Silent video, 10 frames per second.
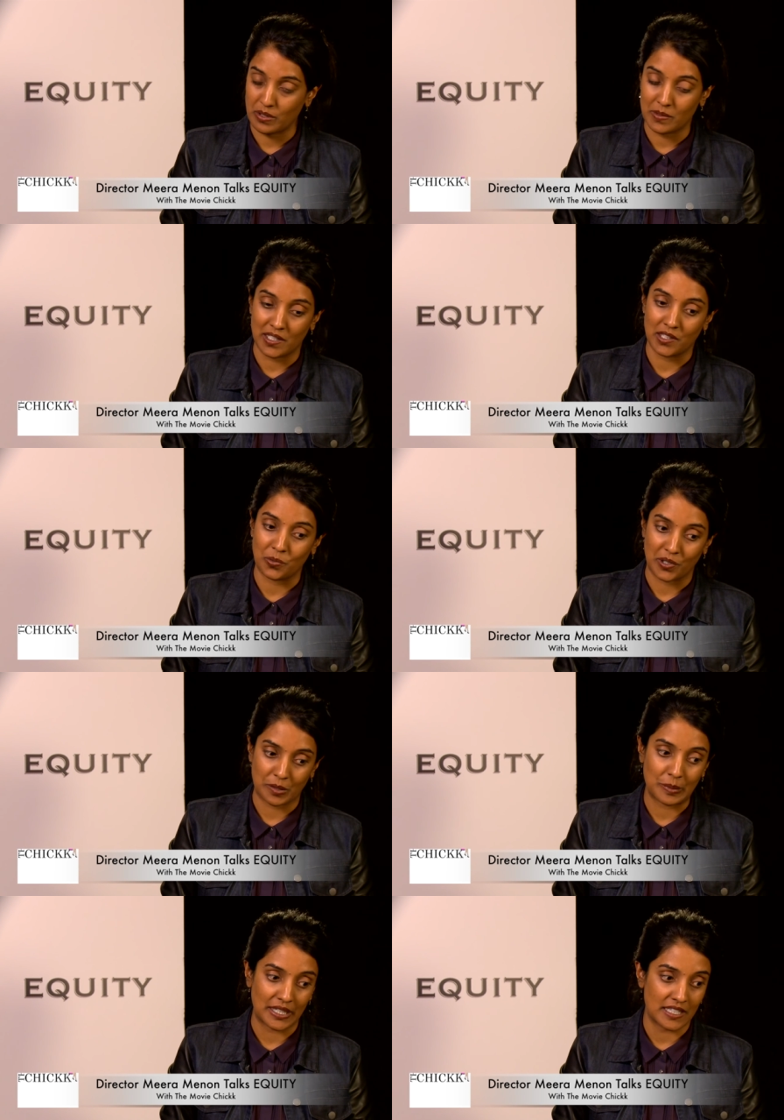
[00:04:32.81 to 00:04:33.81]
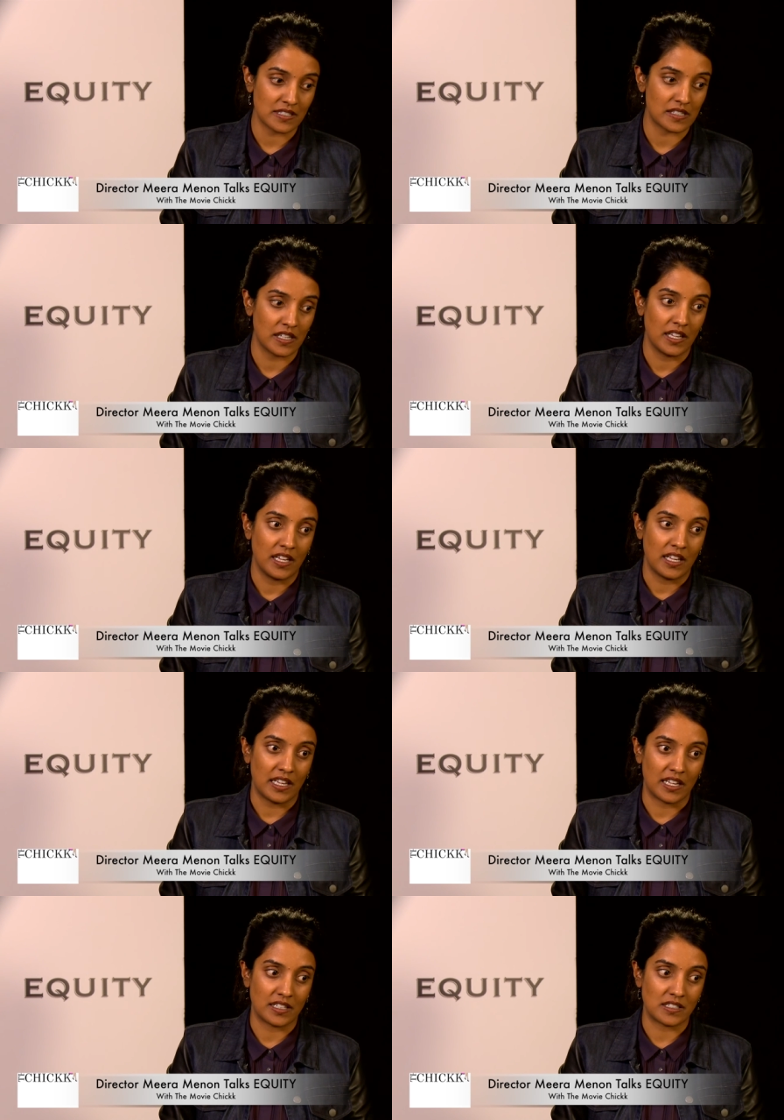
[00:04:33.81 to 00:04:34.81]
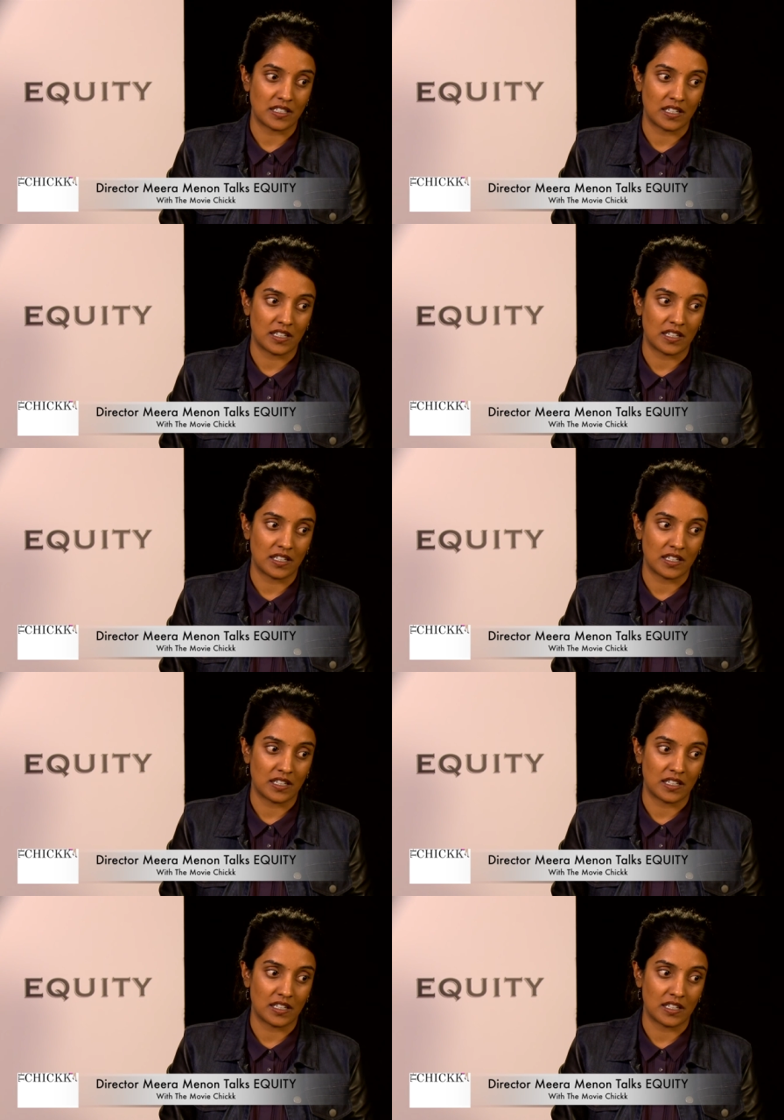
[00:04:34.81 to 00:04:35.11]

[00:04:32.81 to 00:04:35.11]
women in the workplace, and